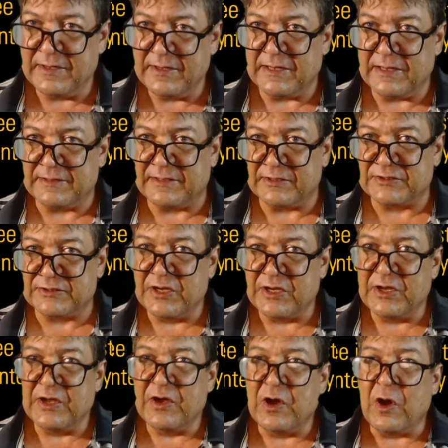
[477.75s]
That there's
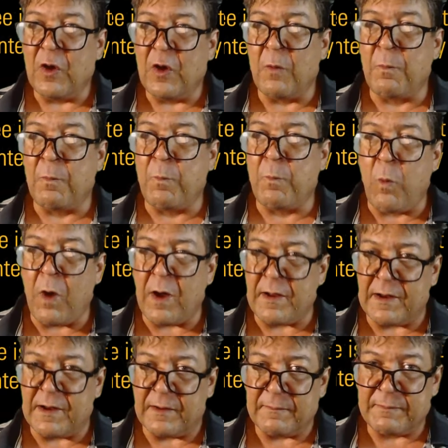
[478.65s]

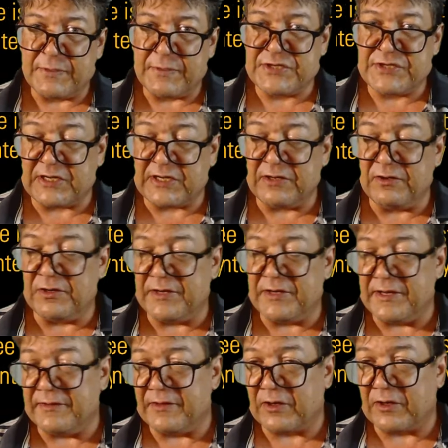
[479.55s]

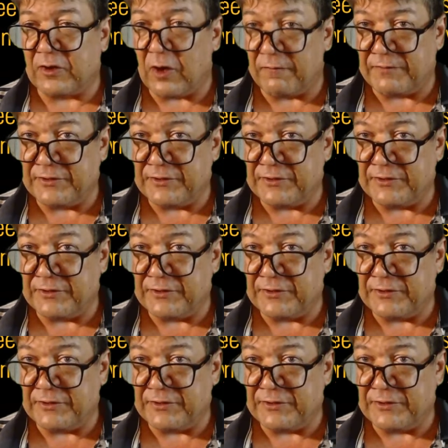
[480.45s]
particularly in the coffee